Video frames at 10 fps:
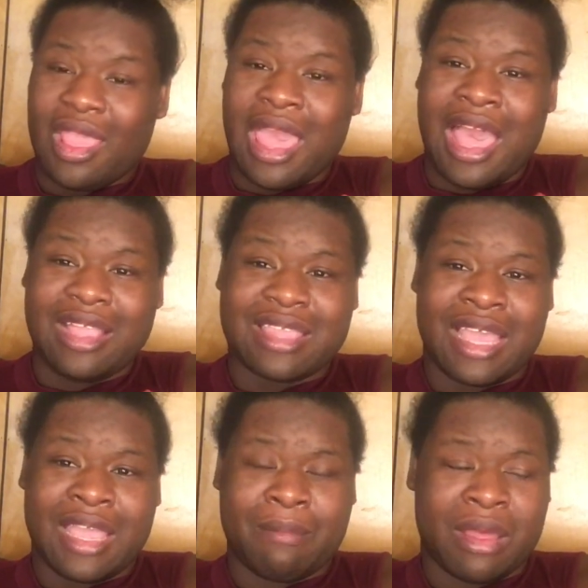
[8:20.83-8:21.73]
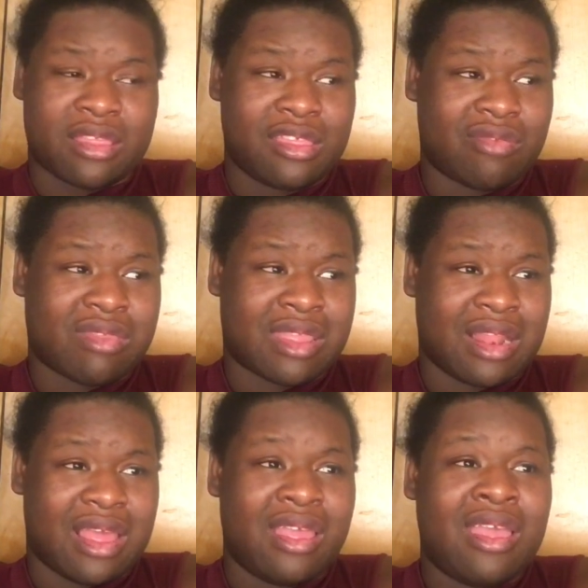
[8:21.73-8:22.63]
I think my sister was
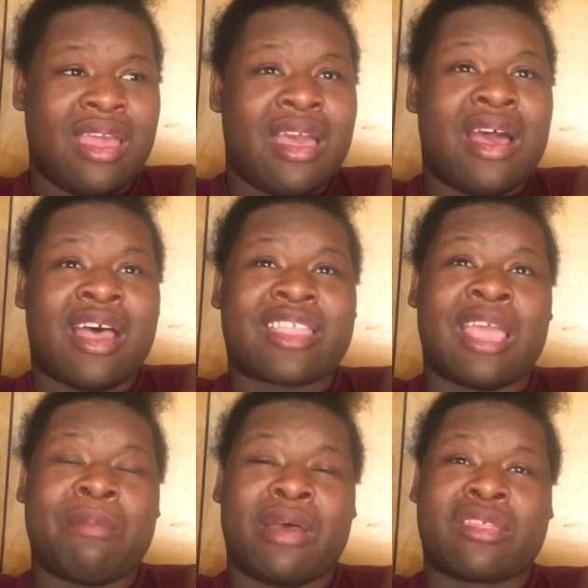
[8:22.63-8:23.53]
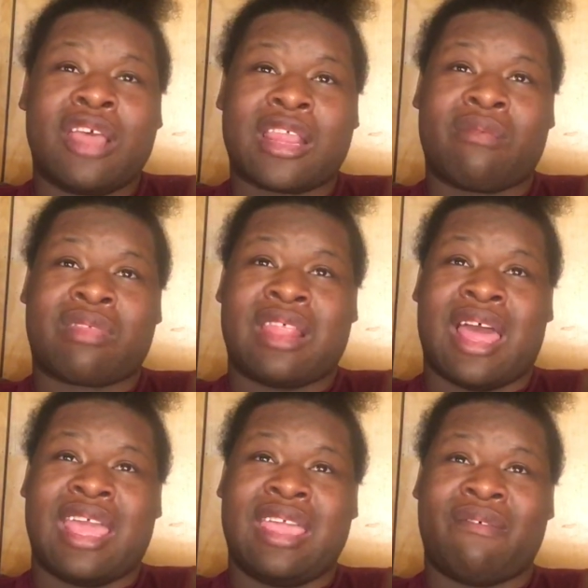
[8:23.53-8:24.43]
like, I think my sister was
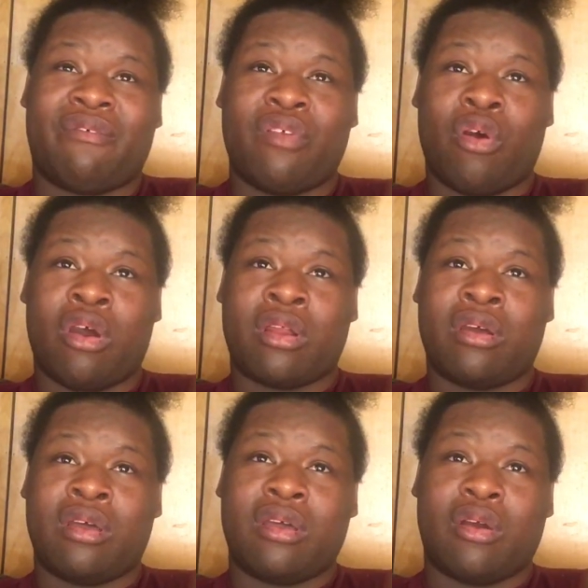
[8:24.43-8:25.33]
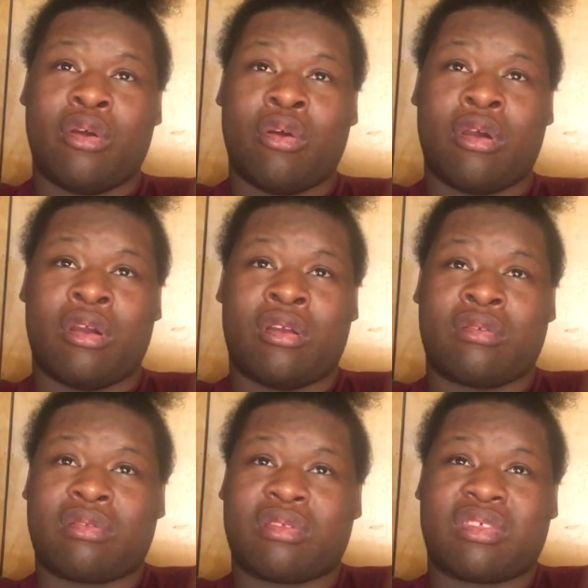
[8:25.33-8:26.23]
like in Florida or
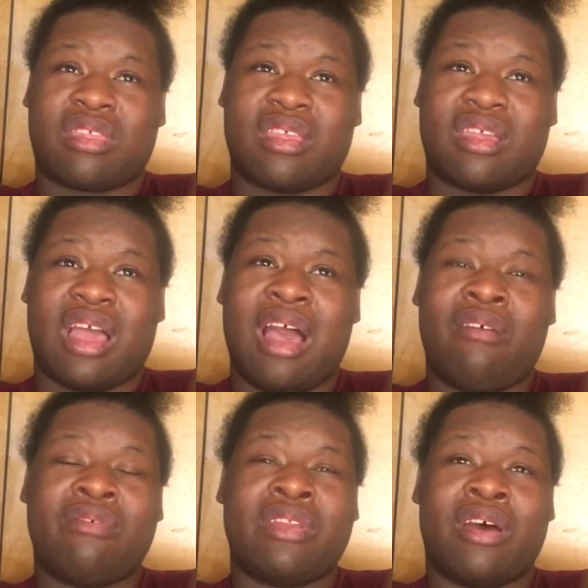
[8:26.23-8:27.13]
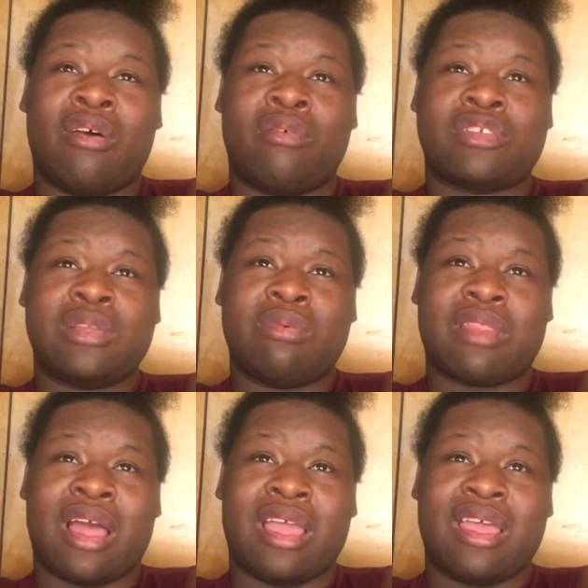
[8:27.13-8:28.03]
I don't know. She was
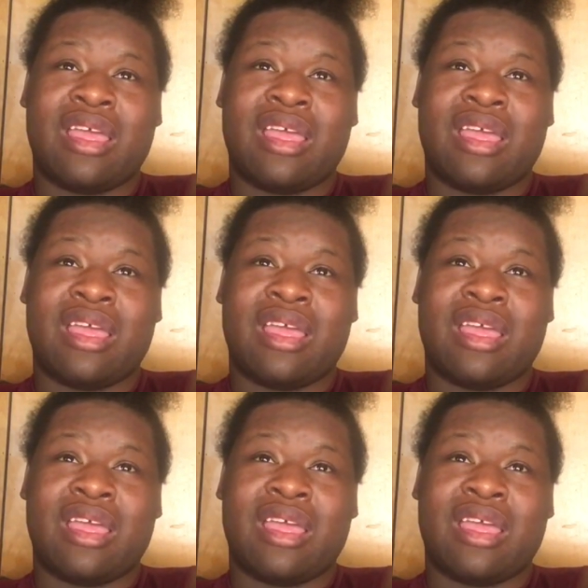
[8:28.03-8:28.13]
like